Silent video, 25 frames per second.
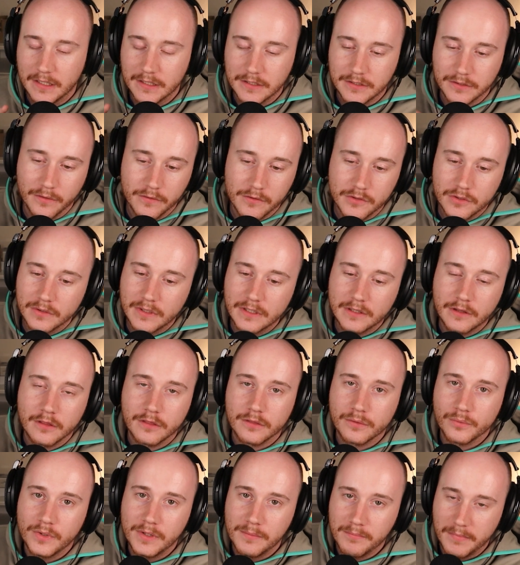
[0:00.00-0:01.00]
So those are like the
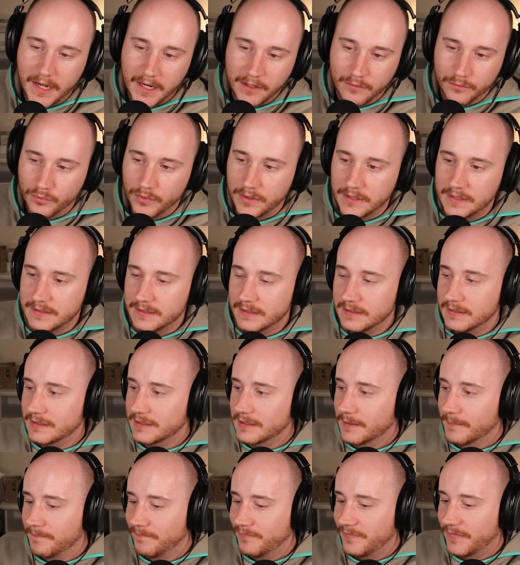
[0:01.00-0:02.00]
three main reasons.
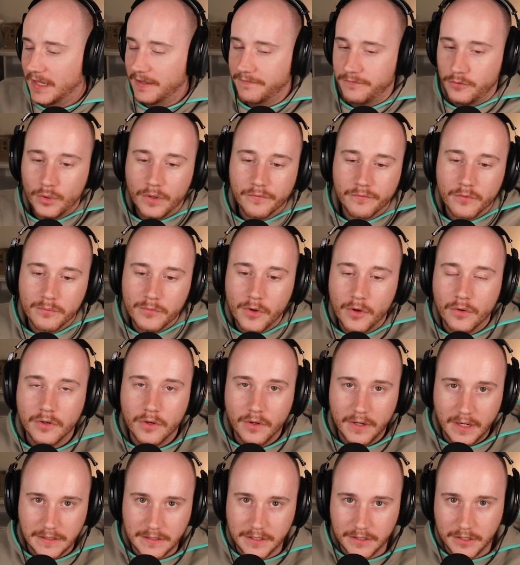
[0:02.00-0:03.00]
If you have remote code
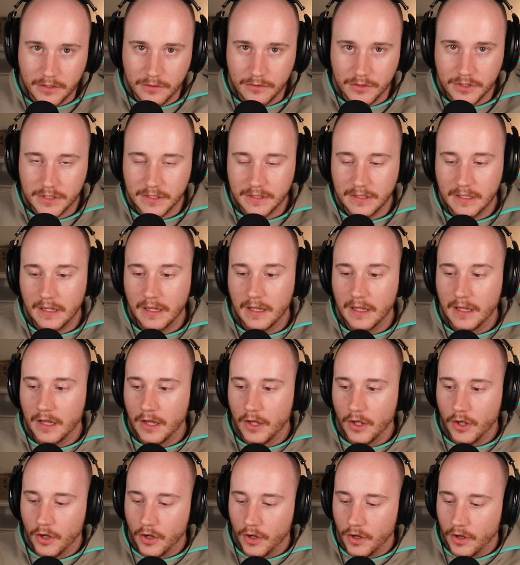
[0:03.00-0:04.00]
execution
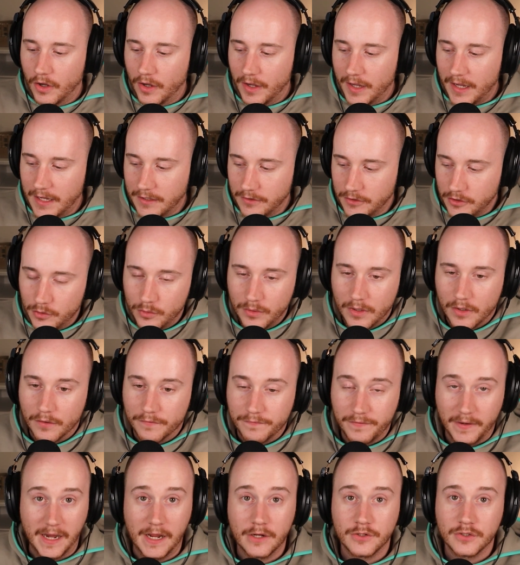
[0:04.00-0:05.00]
and you are
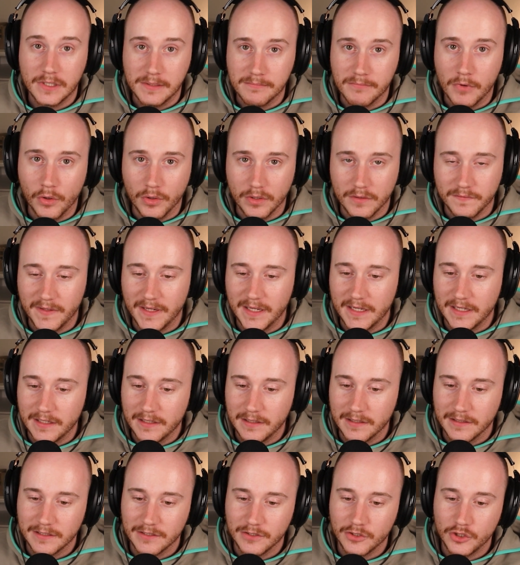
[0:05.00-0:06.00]
financially motivated,
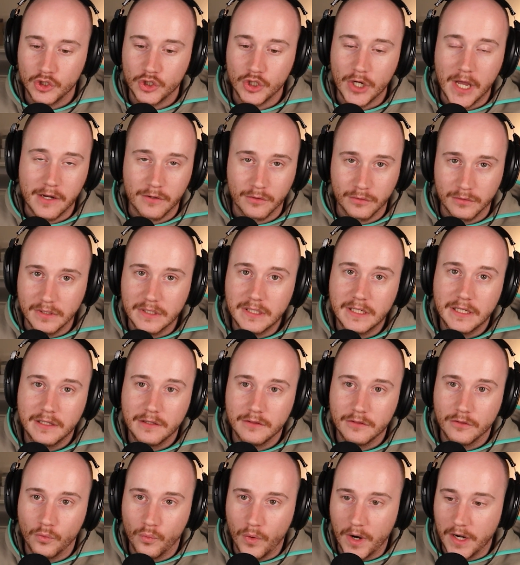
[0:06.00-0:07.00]
generally
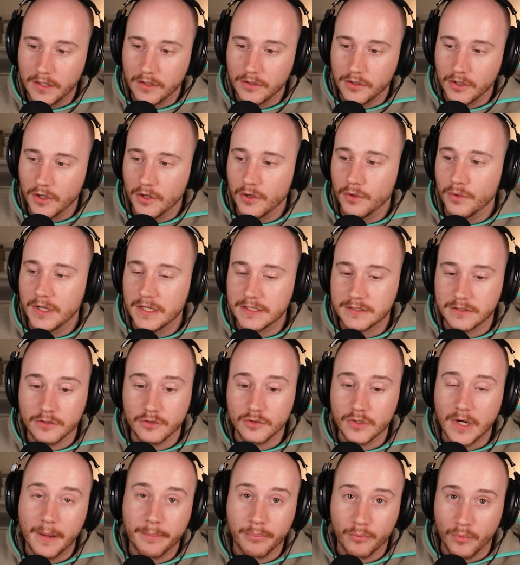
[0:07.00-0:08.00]
the way to go is to
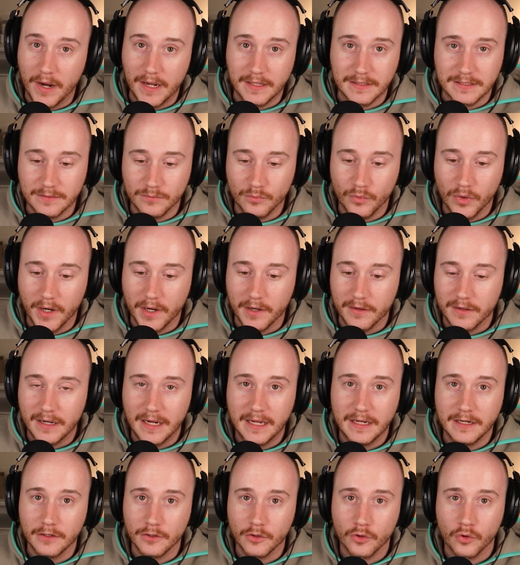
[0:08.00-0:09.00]
drop ransomware
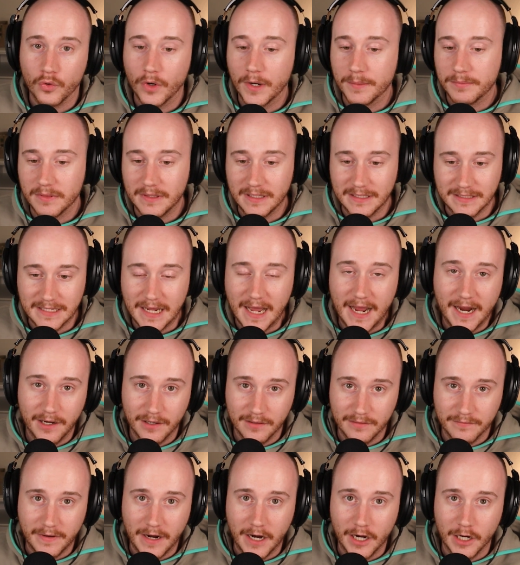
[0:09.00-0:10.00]
and encrypt the entire
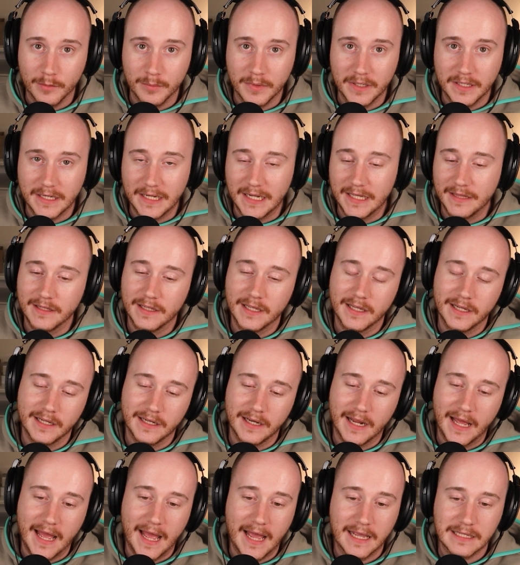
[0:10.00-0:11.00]
environment and then
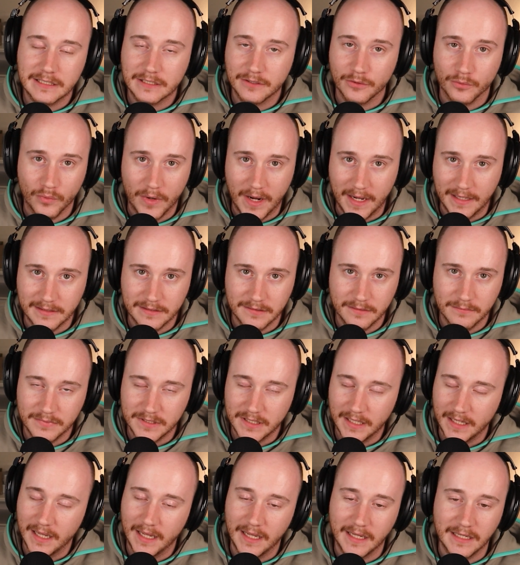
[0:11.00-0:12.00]
ask a ransom,
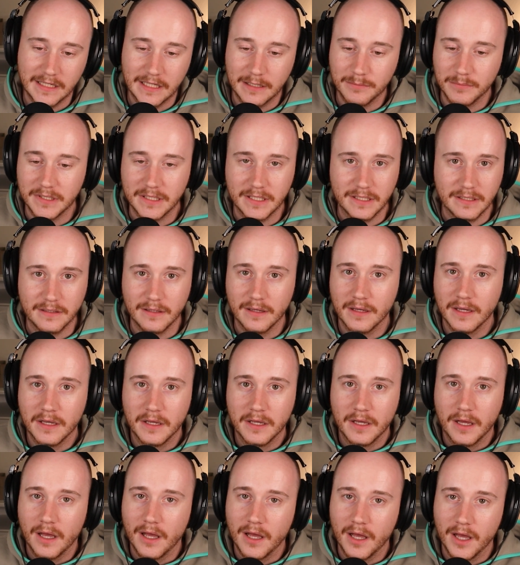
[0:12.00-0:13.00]
say, hey, give me
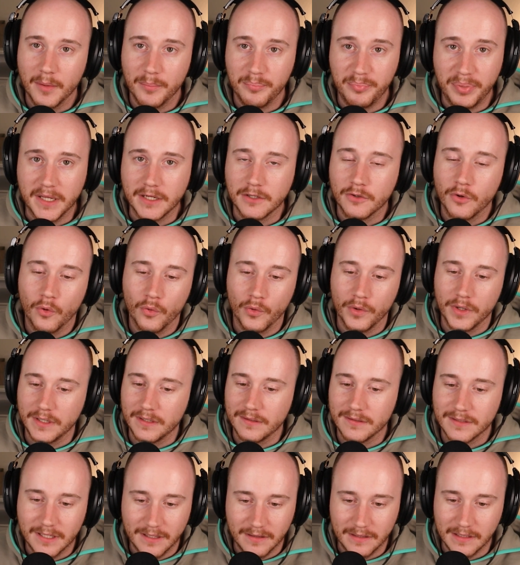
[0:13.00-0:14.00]

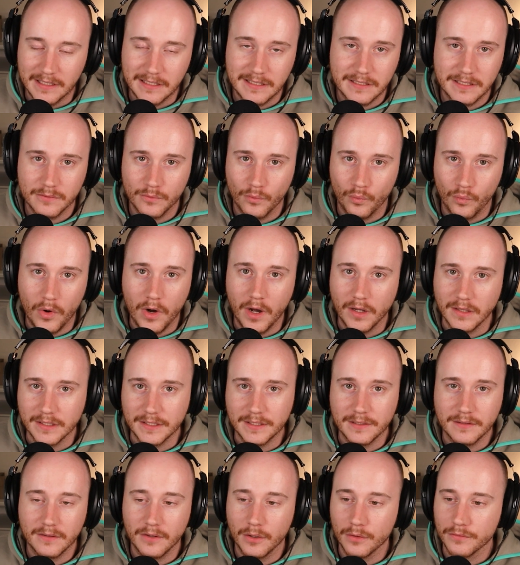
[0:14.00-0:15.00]
Bitcoin to this wallet
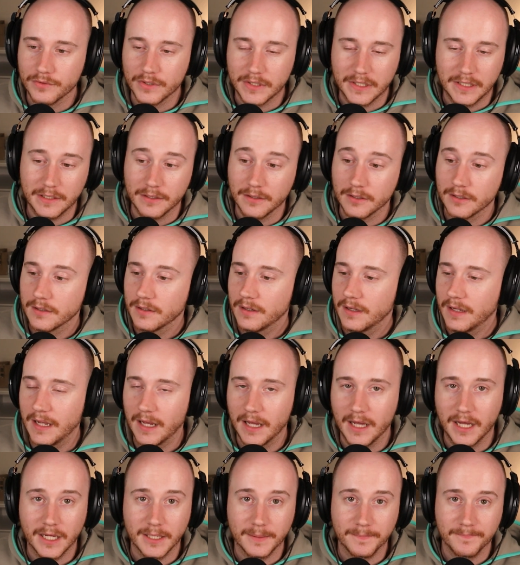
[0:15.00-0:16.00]
over here.
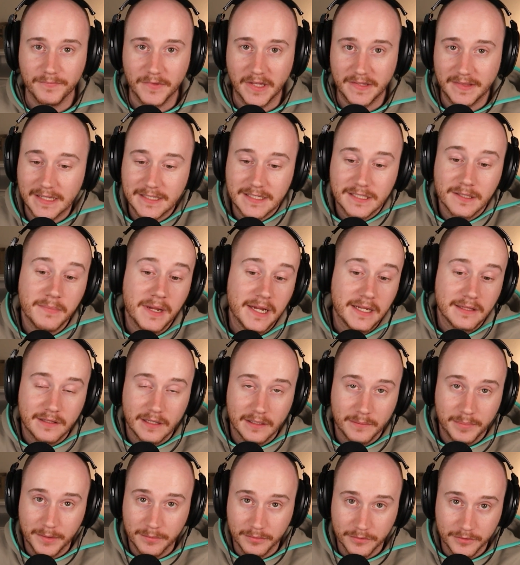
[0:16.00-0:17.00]
And that's the main thing
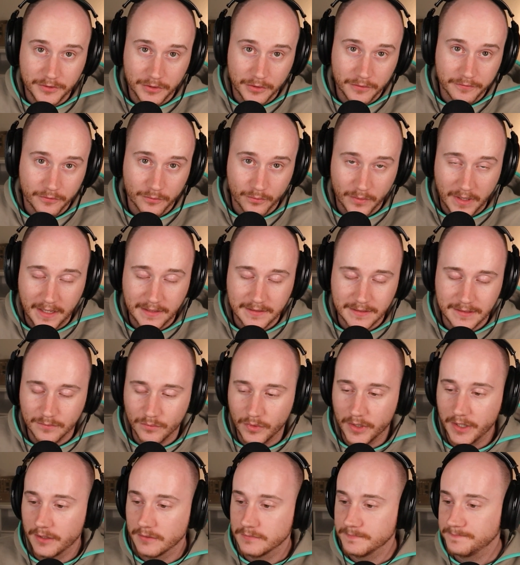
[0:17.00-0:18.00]
people do for ransom.
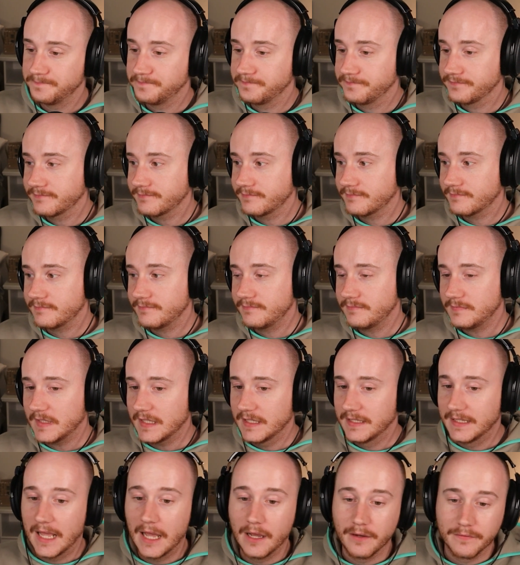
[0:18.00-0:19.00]

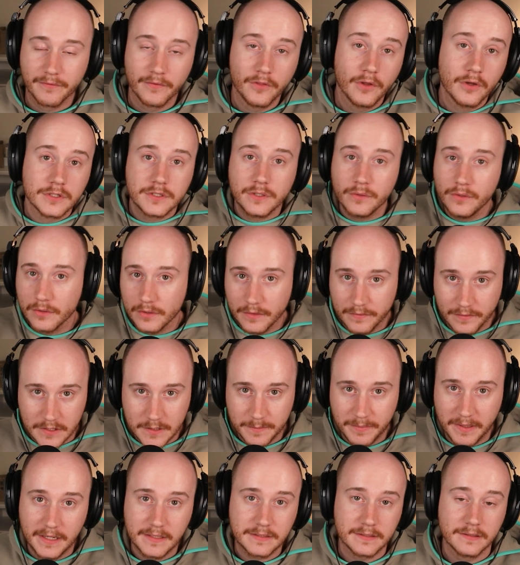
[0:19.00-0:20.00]
Now, for those of you who are in the
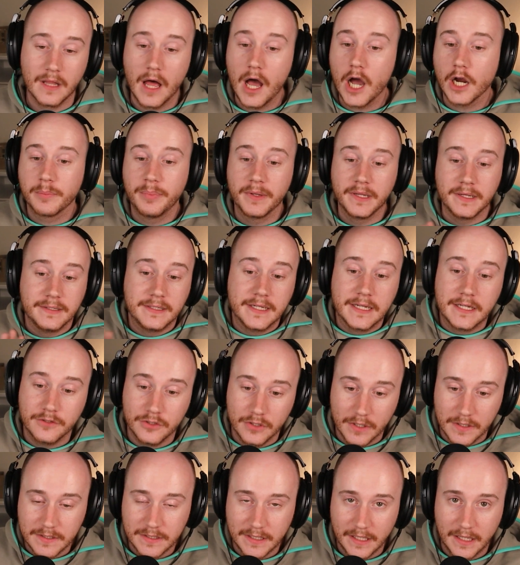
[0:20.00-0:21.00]
space, Lockbit did
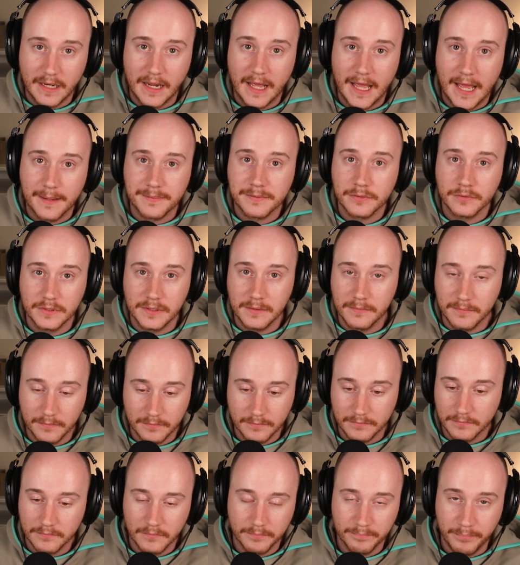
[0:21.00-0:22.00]
just get absolutely
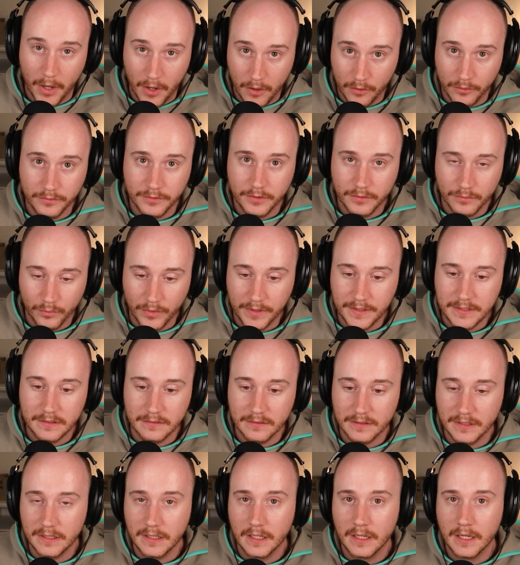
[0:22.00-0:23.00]
pwned
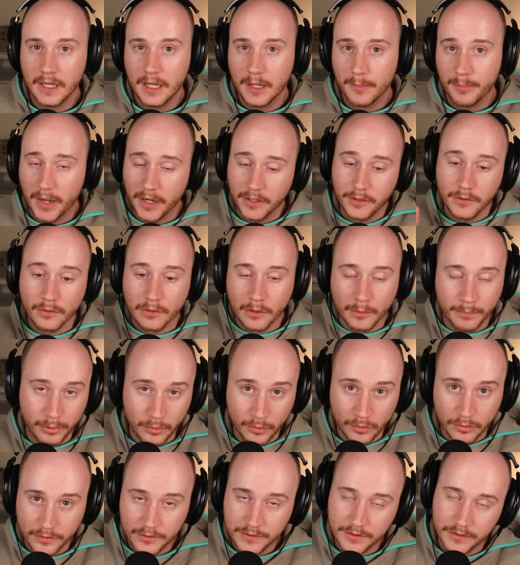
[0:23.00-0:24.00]
recently by
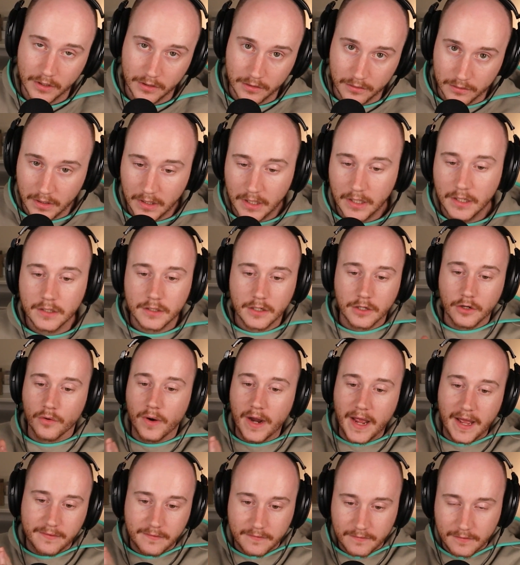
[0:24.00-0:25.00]
Europool. So
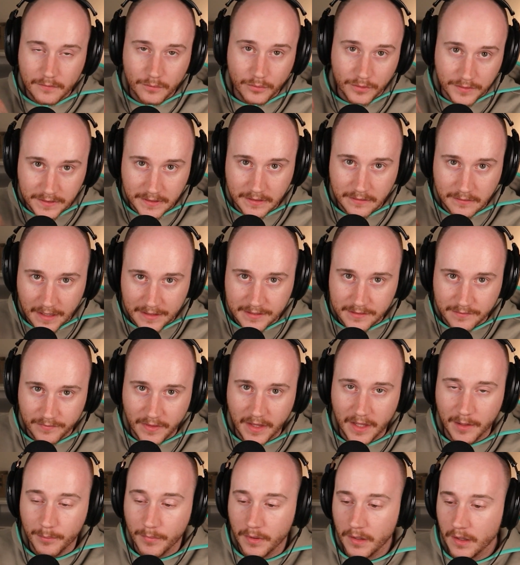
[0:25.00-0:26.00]
congrats. We're seeing less of
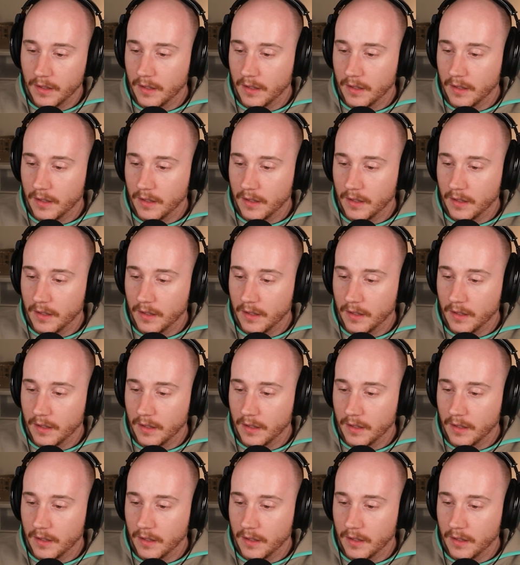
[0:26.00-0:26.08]
them.